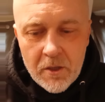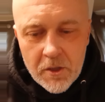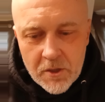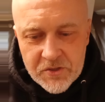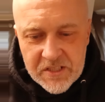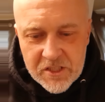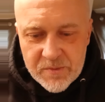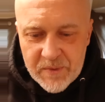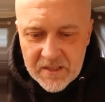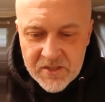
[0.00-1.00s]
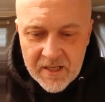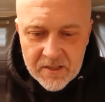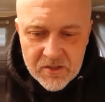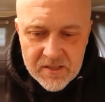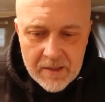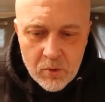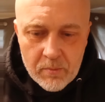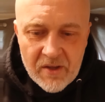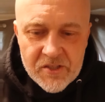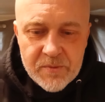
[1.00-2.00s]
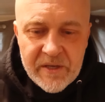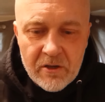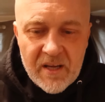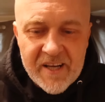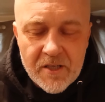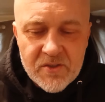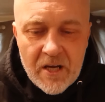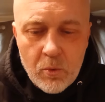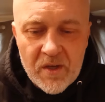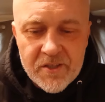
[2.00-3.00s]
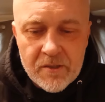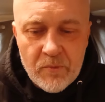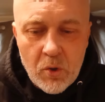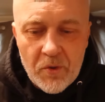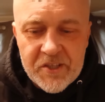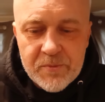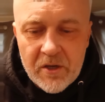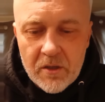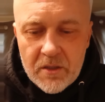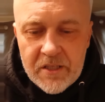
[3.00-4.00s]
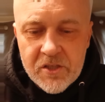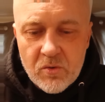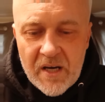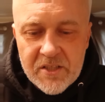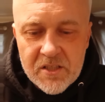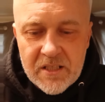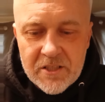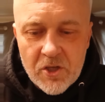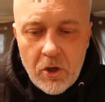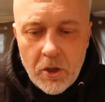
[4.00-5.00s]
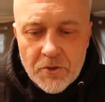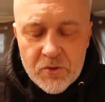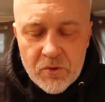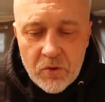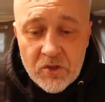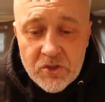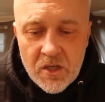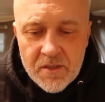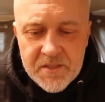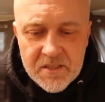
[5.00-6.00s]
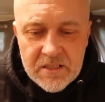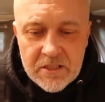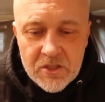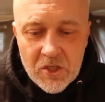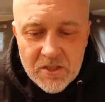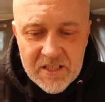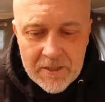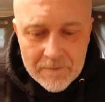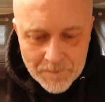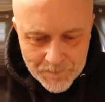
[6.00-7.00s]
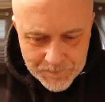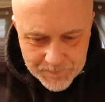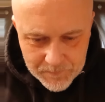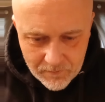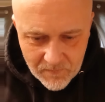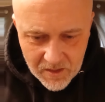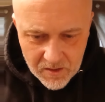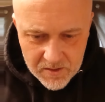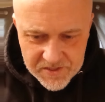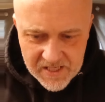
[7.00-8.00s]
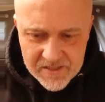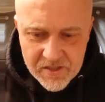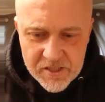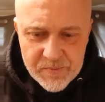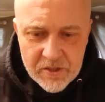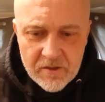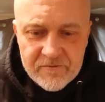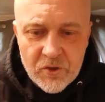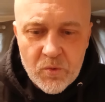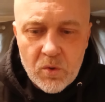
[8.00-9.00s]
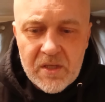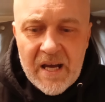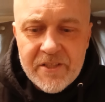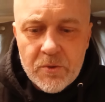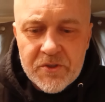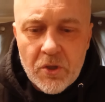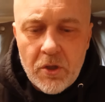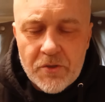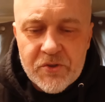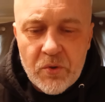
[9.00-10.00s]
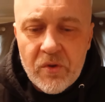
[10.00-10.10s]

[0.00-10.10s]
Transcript: Jesus being taken to Tabor by the Spirit echoes how wisdom, the Holy Spirit, leads the righteous into all truth. John 16:13. Says the Spirit of truth will guide you into all truth.